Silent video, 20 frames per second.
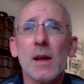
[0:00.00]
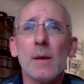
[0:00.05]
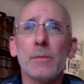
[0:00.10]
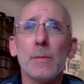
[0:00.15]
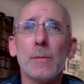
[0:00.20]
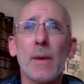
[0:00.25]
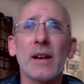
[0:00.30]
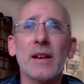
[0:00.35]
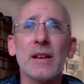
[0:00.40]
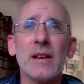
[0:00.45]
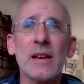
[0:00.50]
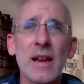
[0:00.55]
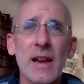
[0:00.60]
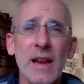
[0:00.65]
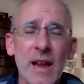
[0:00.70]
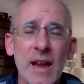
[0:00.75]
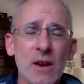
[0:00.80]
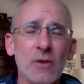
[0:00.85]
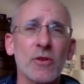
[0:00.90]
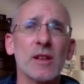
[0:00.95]
But my
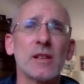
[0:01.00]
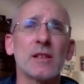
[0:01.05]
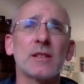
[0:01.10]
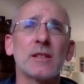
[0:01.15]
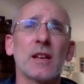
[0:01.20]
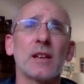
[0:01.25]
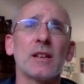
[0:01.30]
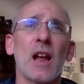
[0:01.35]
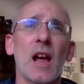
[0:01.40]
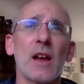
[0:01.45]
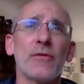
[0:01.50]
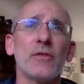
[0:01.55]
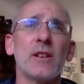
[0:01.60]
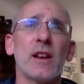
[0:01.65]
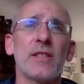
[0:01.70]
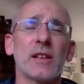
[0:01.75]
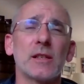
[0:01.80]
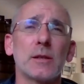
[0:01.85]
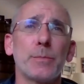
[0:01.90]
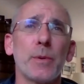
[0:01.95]
nearest life and
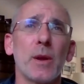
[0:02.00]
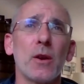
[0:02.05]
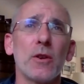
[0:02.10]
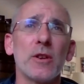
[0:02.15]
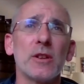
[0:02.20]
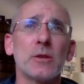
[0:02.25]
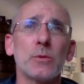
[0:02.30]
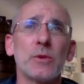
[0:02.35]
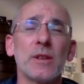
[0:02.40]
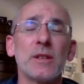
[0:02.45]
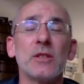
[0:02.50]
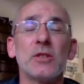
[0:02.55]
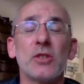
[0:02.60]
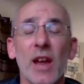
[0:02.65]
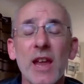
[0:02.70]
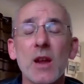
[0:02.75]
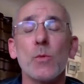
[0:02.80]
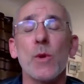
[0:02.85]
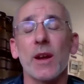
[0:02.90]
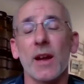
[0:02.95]
death experience was in
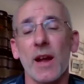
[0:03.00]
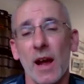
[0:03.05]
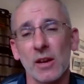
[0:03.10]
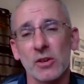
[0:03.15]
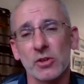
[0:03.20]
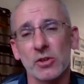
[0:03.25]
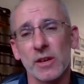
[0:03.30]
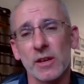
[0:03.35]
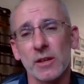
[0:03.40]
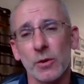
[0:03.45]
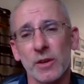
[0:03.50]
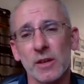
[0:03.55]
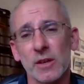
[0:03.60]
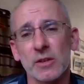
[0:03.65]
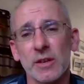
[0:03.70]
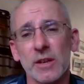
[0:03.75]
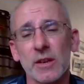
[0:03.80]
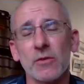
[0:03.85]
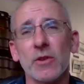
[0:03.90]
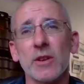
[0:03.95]
Jaywick, actually, doing a
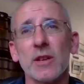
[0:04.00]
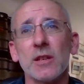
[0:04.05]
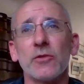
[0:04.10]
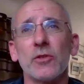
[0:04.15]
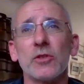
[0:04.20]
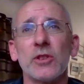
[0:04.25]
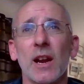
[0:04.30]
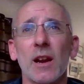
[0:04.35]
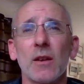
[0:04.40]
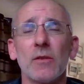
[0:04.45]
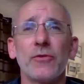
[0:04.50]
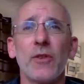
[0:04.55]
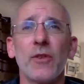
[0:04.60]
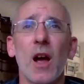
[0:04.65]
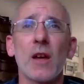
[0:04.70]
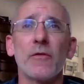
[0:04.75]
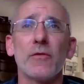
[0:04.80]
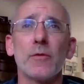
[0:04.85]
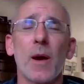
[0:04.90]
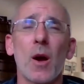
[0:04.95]
series for Channel
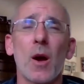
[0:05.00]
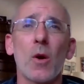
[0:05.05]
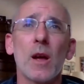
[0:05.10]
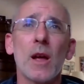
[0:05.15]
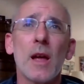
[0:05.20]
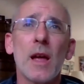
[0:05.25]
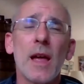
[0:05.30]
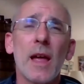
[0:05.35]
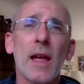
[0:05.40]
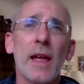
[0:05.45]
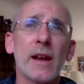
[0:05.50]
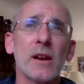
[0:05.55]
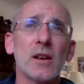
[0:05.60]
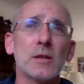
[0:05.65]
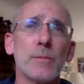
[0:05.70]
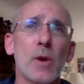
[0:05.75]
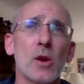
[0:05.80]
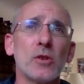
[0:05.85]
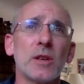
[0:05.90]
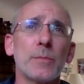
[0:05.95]
5 about
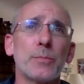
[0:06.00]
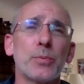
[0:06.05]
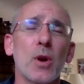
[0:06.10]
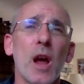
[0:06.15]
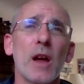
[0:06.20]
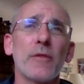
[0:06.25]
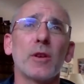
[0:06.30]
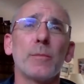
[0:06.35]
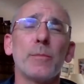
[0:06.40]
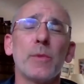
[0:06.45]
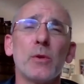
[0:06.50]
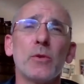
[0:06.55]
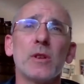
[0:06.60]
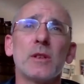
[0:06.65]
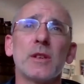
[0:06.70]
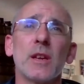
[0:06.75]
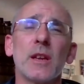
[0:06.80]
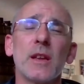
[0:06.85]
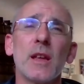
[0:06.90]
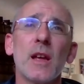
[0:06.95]
England's most deprived
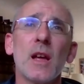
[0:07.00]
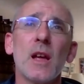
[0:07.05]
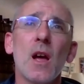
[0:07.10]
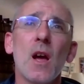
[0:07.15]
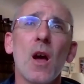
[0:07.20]
community,